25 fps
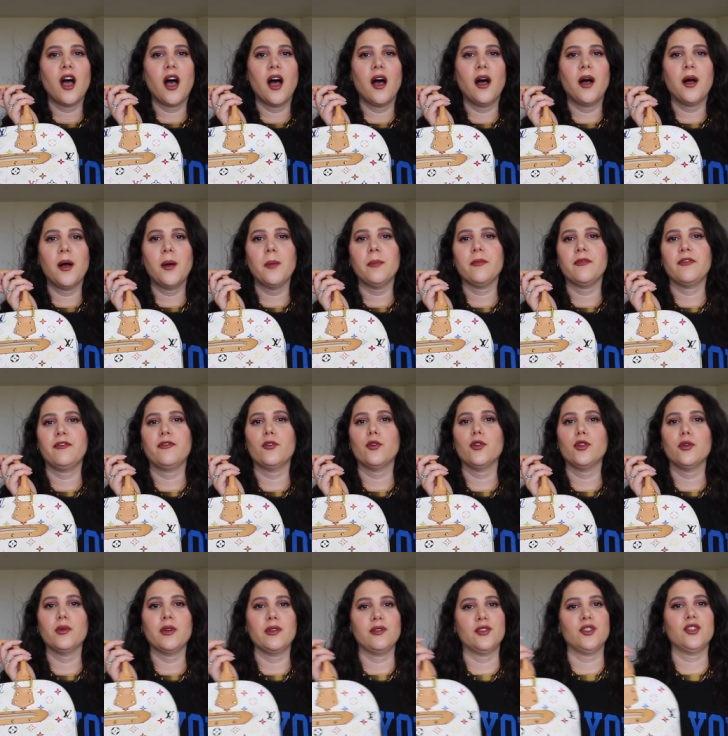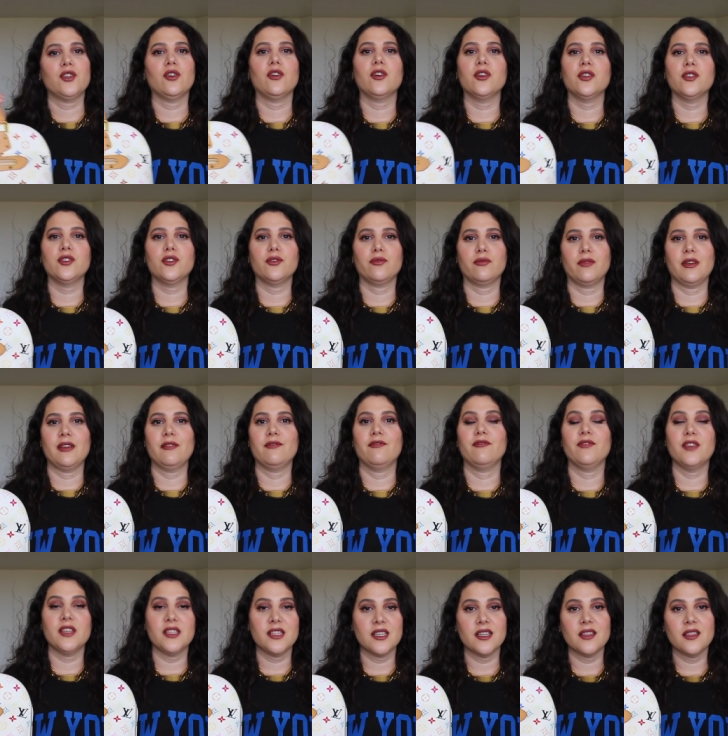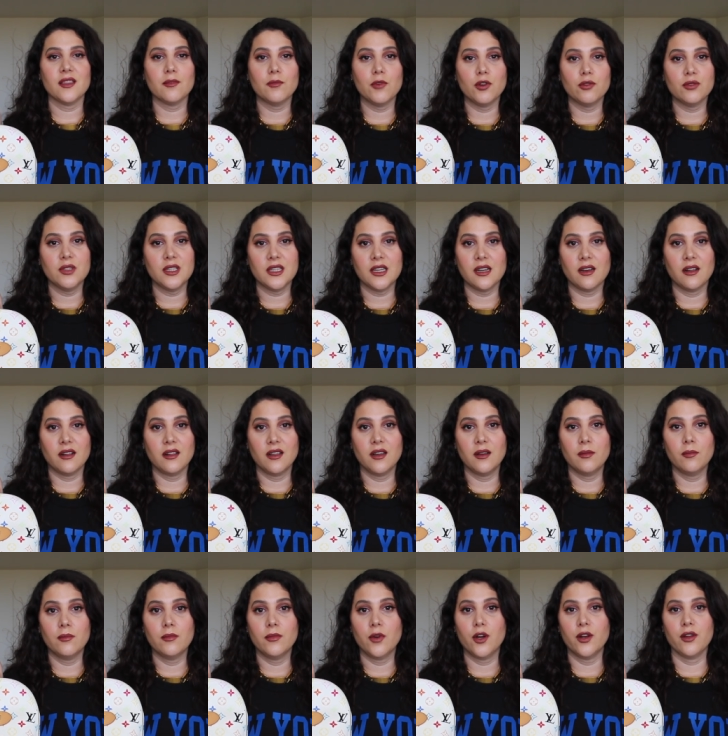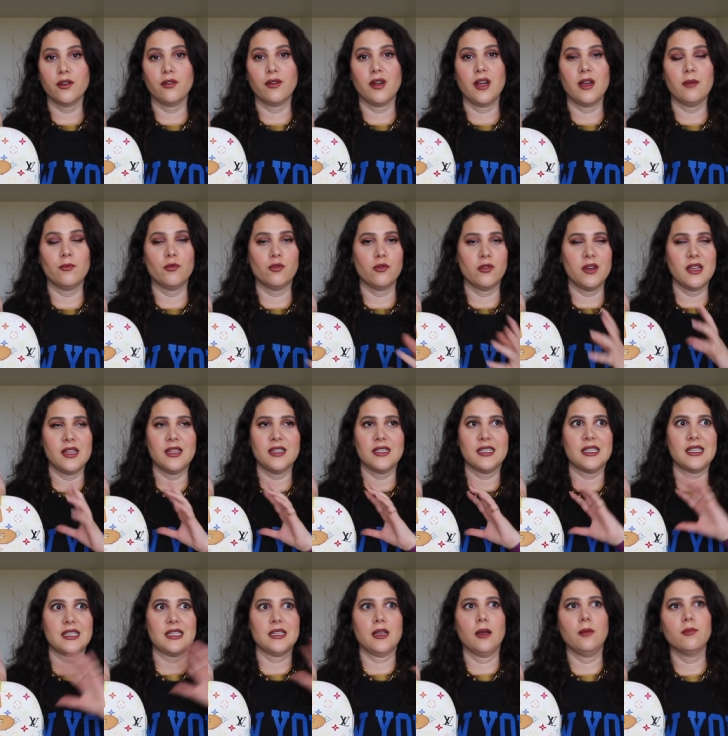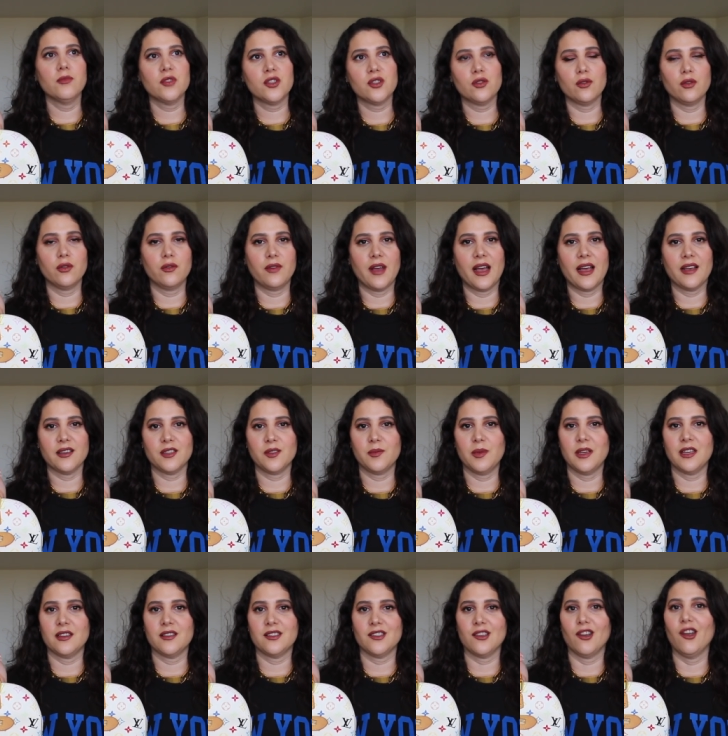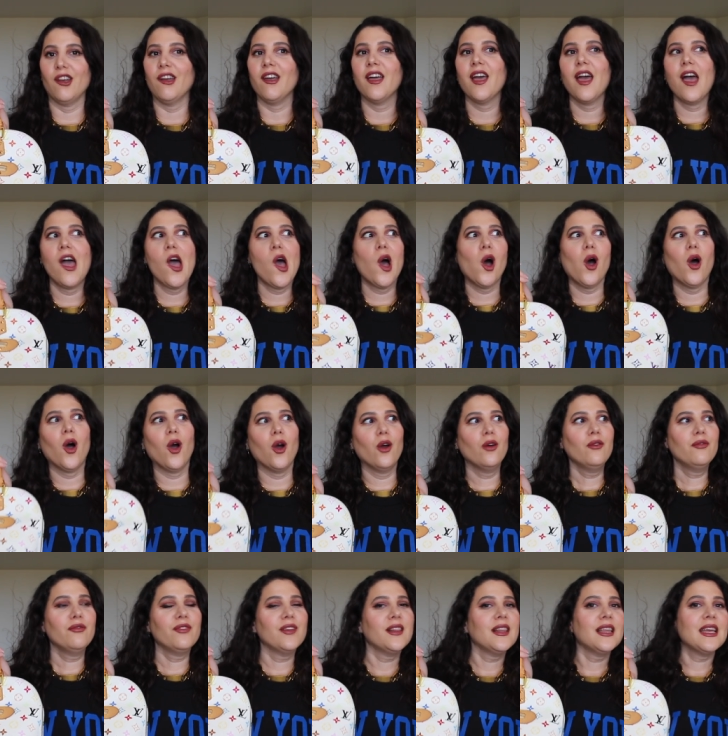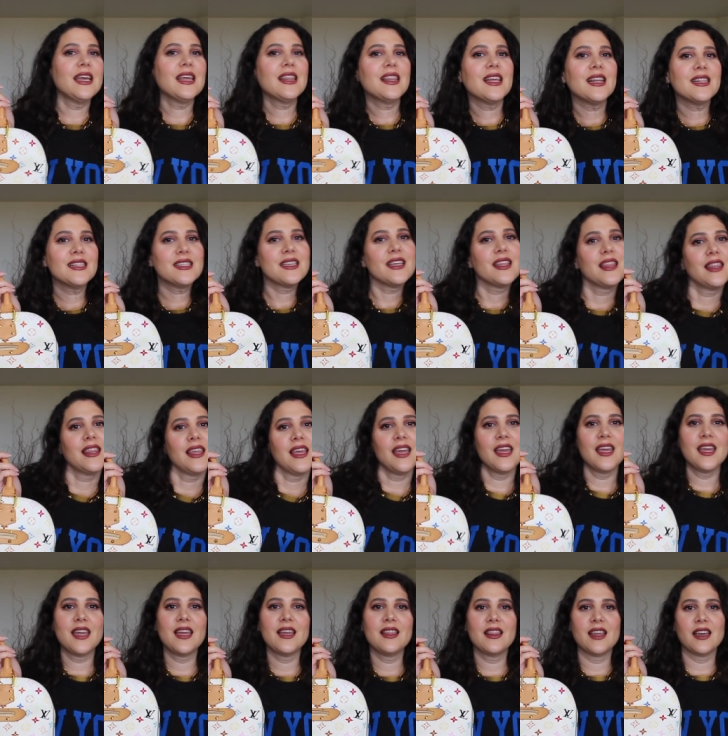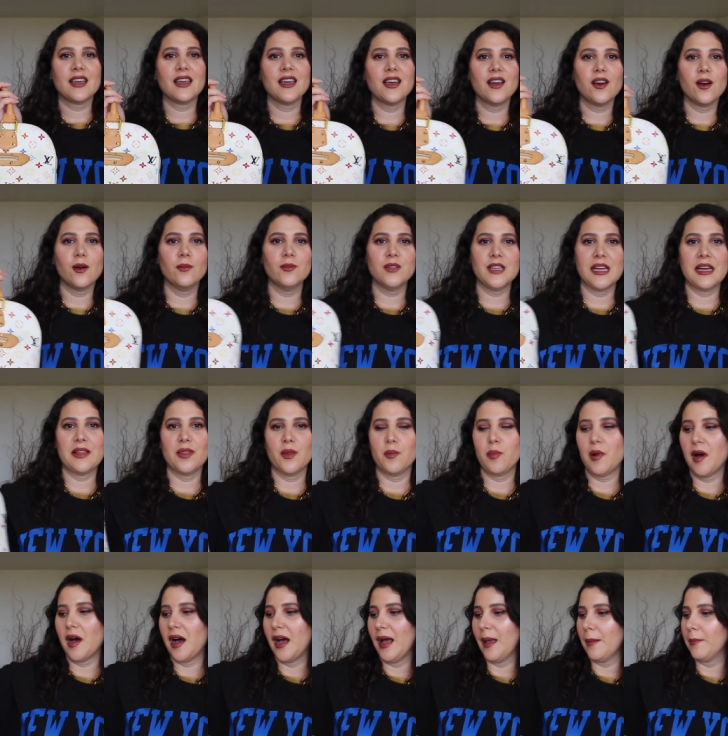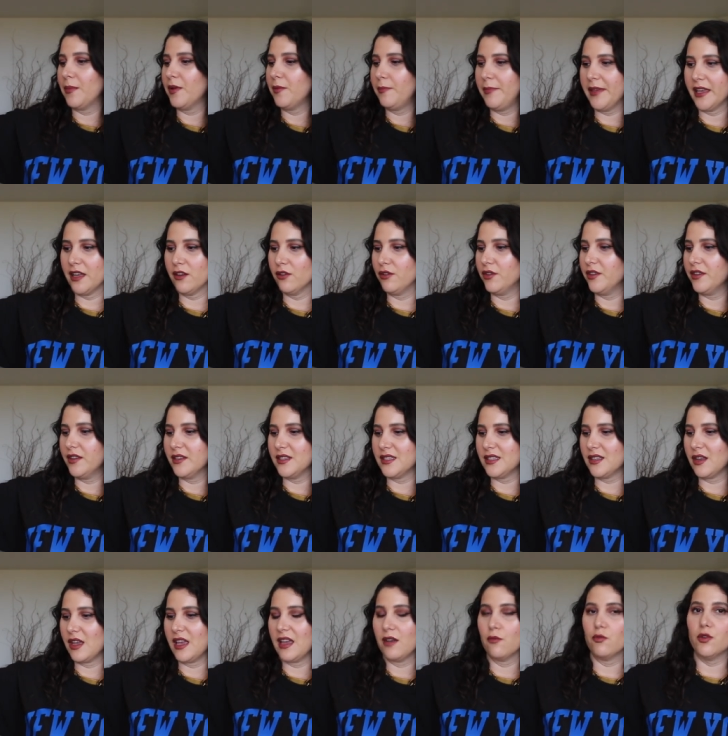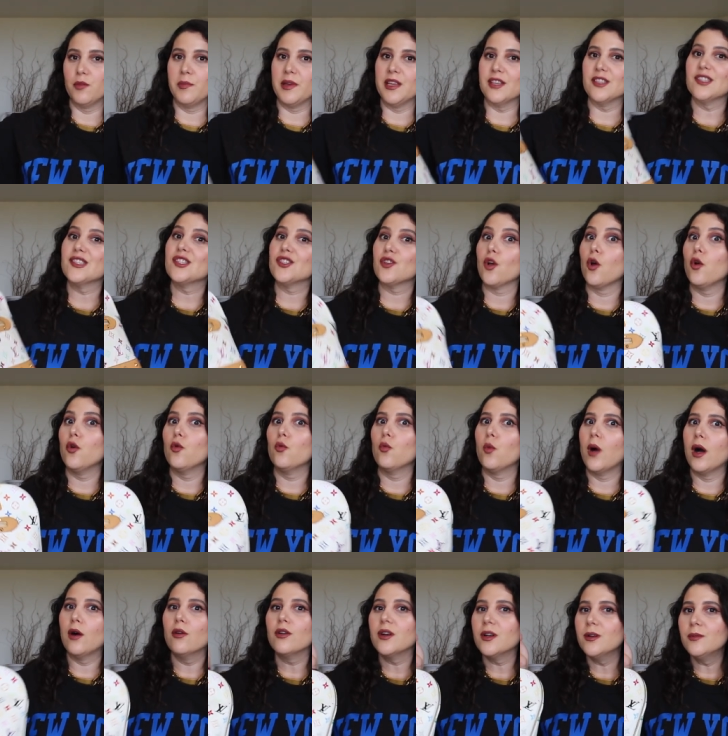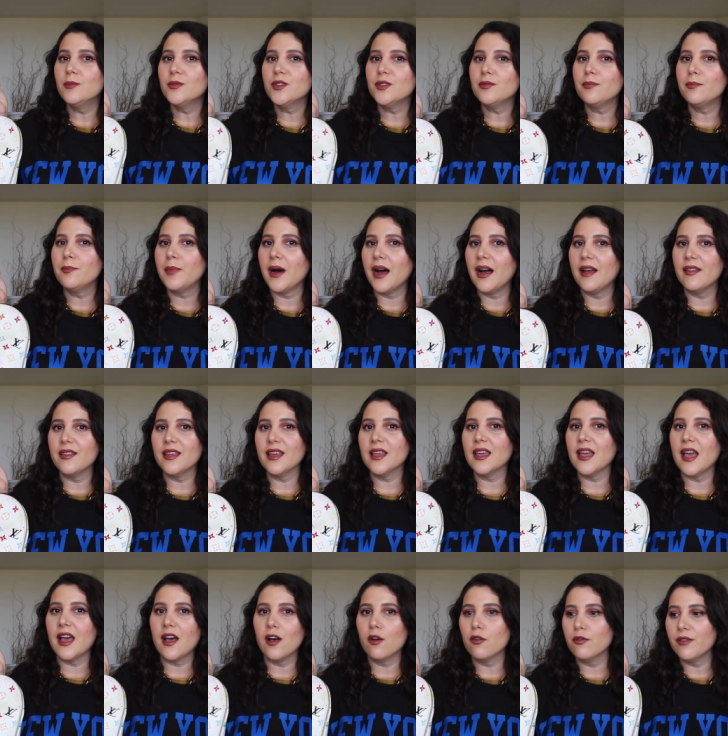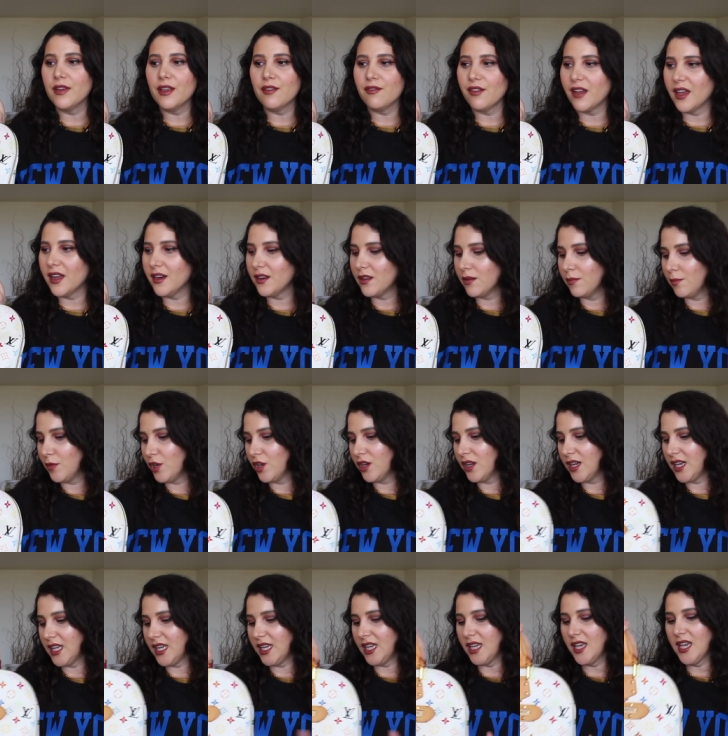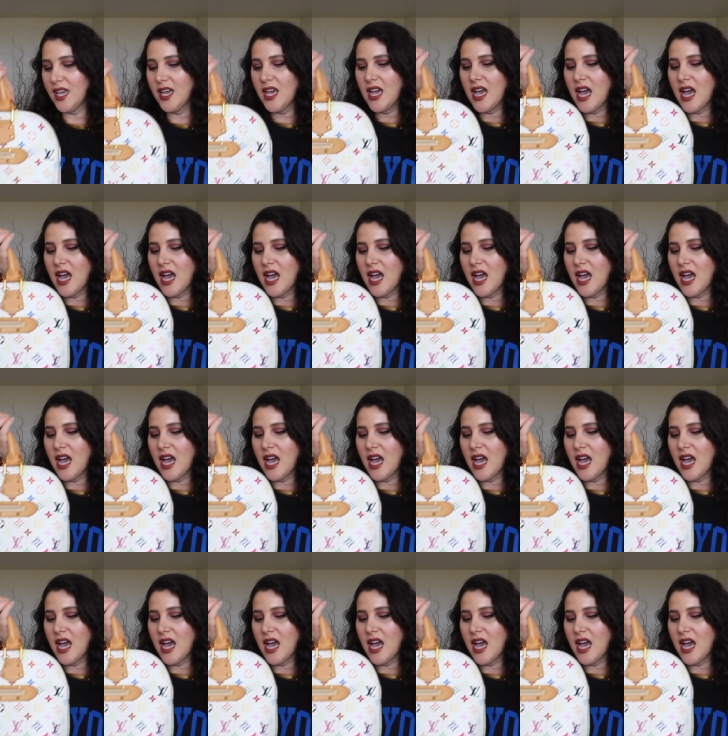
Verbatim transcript: um, for Louis Vuitton to revisit the multicolor monogram or in some sort of aspect. So hopefully that's a thing that can come down the pipe because it would be so welcomed by the LV fan community.